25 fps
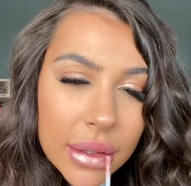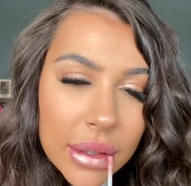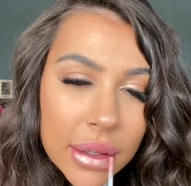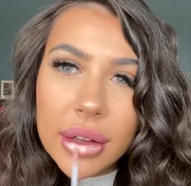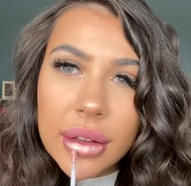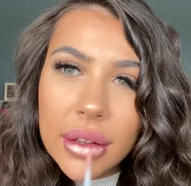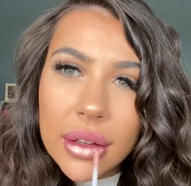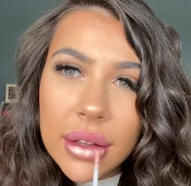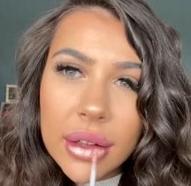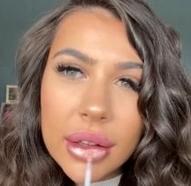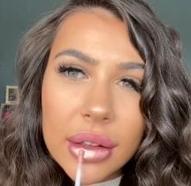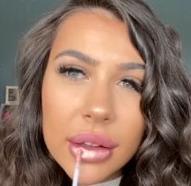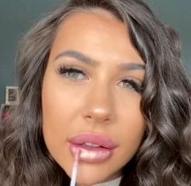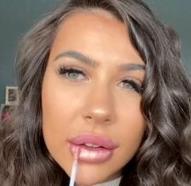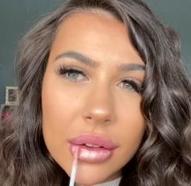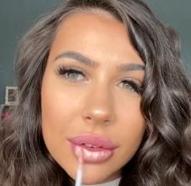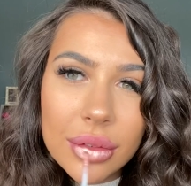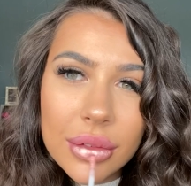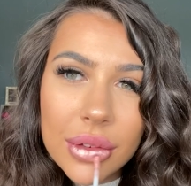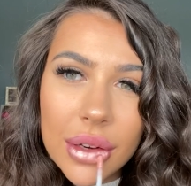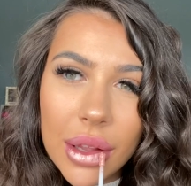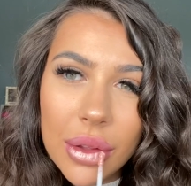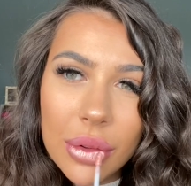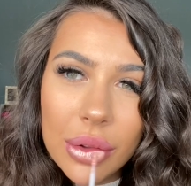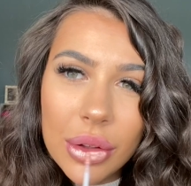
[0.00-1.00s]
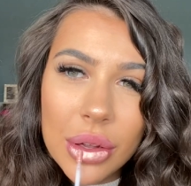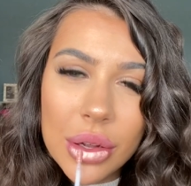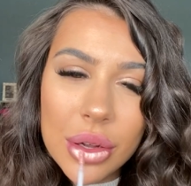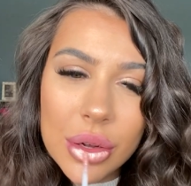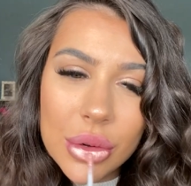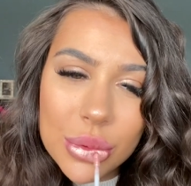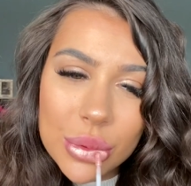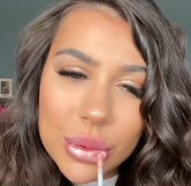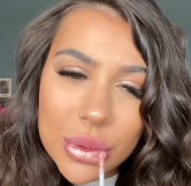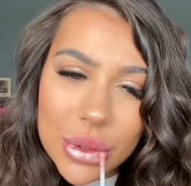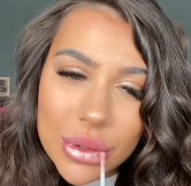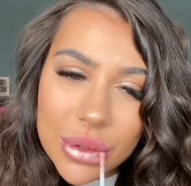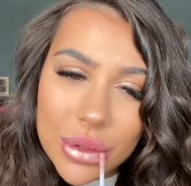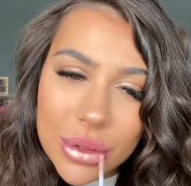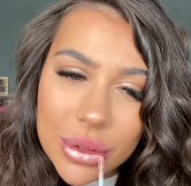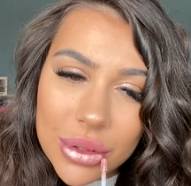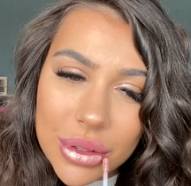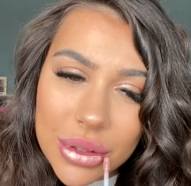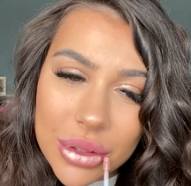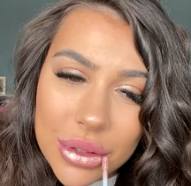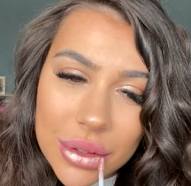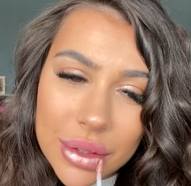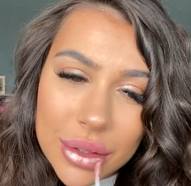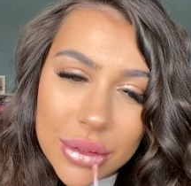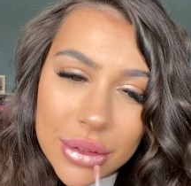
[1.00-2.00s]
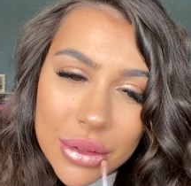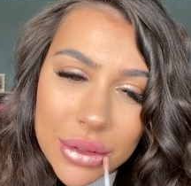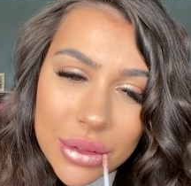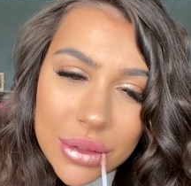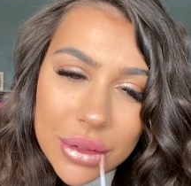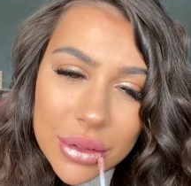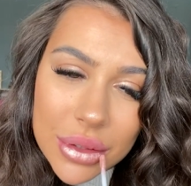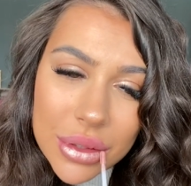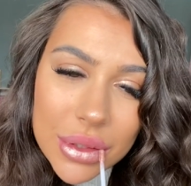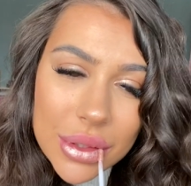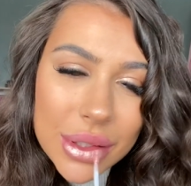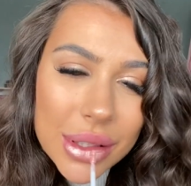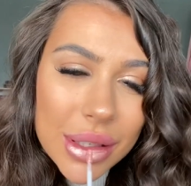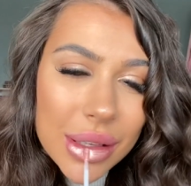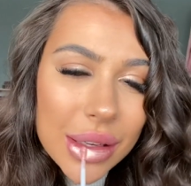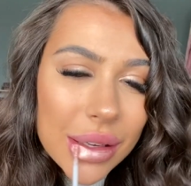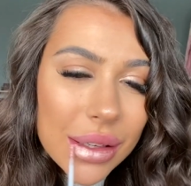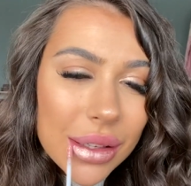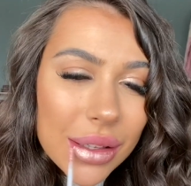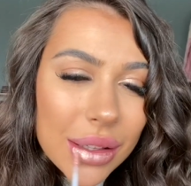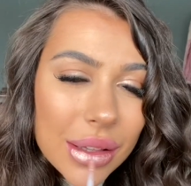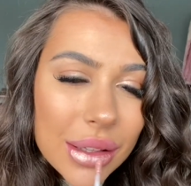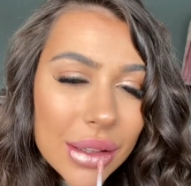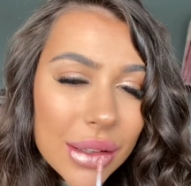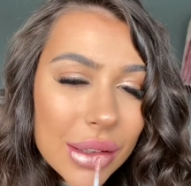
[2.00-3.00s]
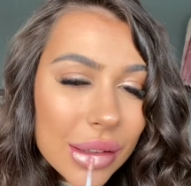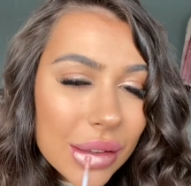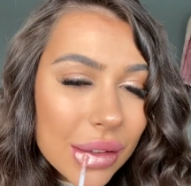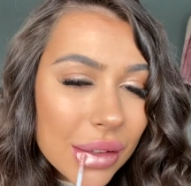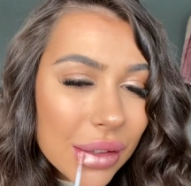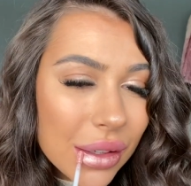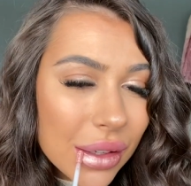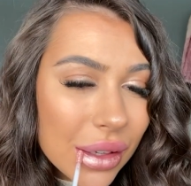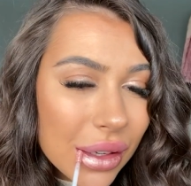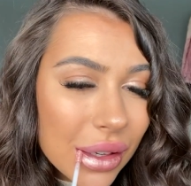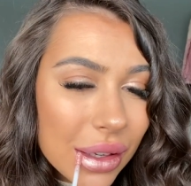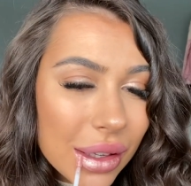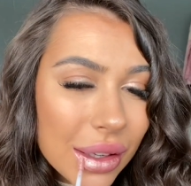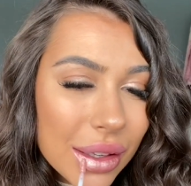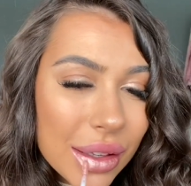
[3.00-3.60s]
I've never worn anything